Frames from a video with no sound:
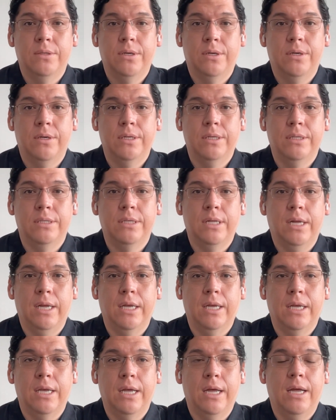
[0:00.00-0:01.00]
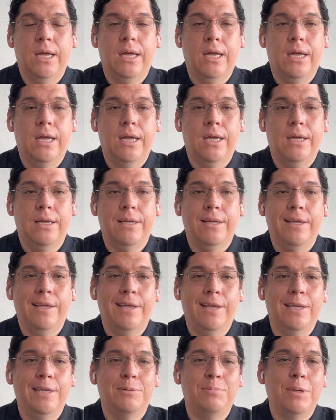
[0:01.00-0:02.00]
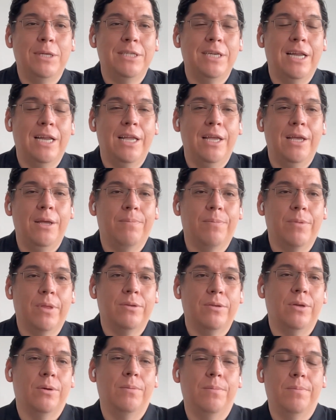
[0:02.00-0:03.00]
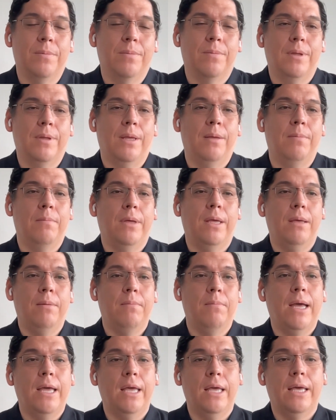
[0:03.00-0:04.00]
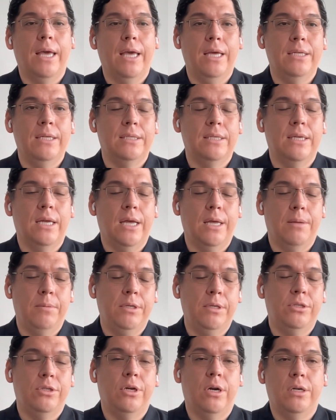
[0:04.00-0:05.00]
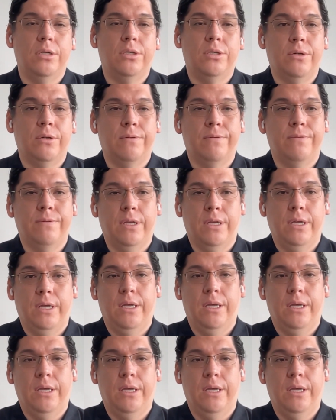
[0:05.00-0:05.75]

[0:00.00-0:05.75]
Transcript: So it's like, especially, so in my case, I'm in charge of